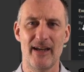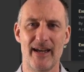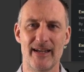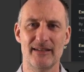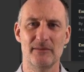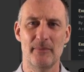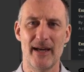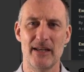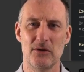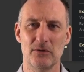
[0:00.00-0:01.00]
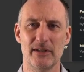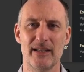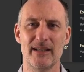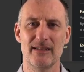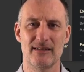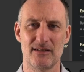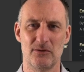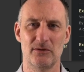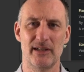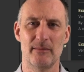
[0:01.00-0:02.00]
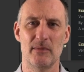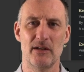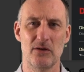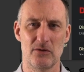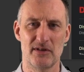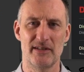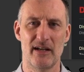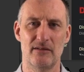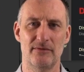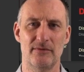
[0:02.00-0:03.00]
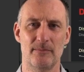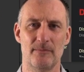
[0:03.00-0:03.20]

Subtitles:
and manually install them yourself.